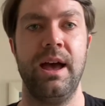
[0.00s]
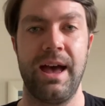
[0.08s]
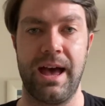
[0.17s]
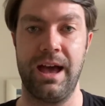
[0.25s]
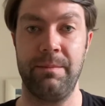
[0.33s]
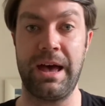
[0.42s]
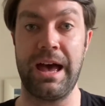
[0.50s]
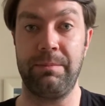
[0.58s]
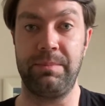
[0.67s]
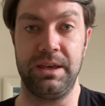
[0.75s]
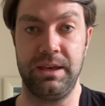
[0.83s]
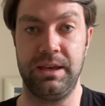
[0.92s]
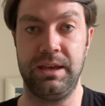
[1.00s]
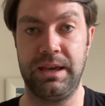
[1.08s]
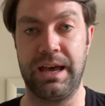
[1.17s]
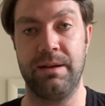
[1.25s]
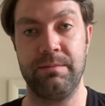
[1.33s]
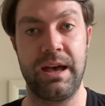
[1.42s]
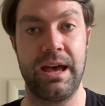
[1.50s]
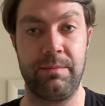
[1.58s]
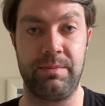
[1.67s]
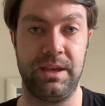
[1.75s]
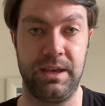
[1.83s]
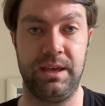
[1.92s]
I'm happy,
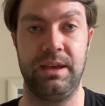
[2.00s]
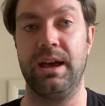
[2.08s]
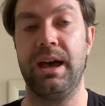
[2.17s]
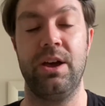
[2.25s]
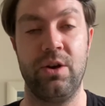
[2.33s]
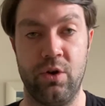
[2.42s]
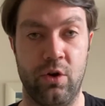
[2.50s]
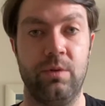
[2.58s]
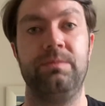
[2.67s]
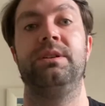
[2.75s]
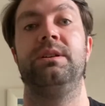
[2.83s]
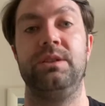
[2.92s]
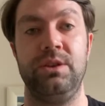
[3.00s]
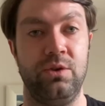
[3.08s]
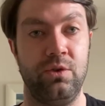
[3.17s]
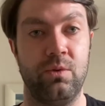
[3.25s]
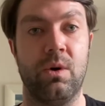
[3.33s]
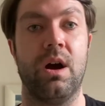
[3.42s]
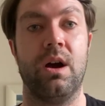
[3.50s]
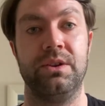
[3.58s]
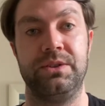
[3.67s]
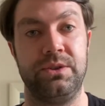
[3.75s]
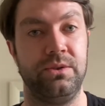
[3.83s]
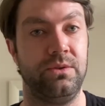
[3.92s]
I hope that you are
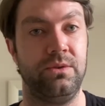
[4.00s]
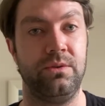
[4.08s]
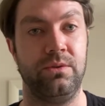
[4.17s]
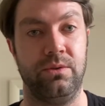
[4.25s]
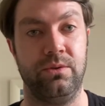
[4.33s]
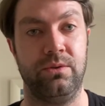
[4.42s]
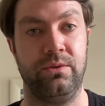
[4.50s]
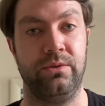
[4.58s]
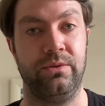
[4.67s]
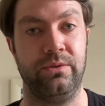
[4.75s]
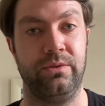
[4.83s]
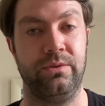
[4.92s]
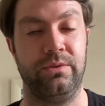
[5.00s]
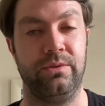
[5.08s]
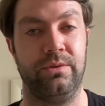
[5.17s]
too.